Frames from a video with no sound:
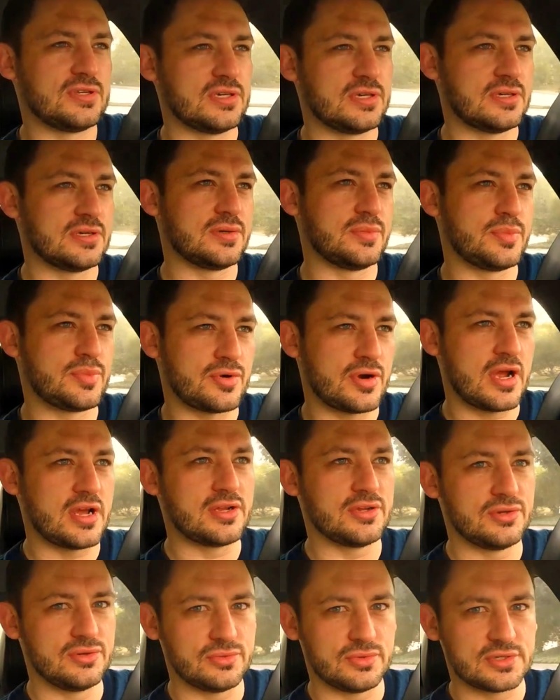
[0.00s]
the
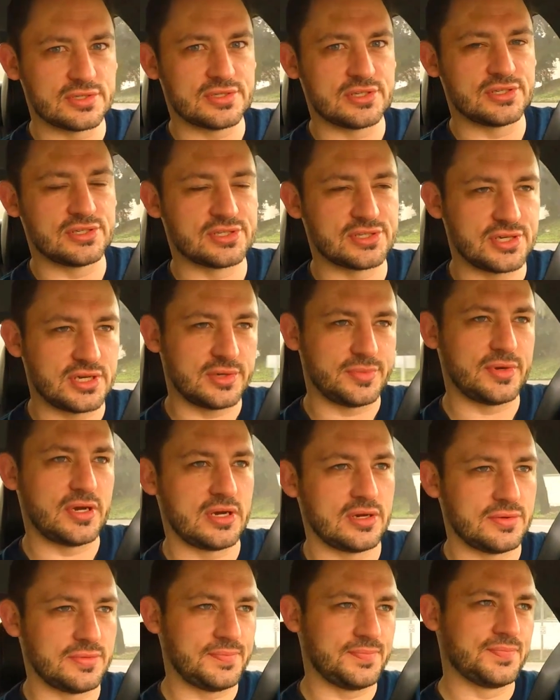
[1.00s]
brand new ones that just came
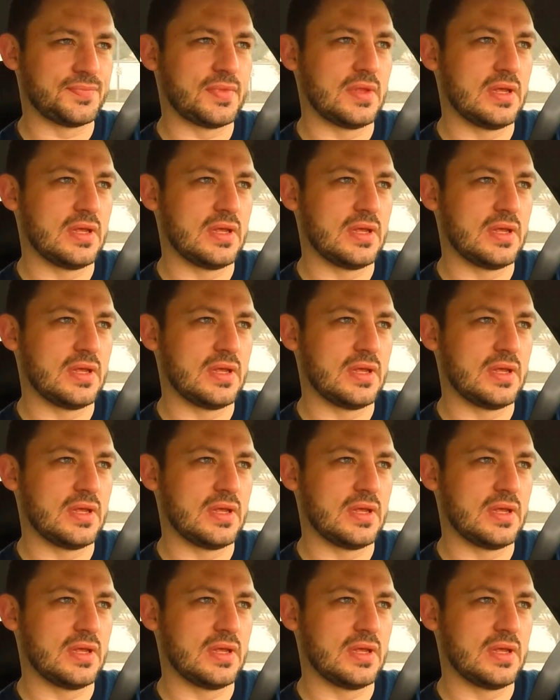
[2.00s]
out.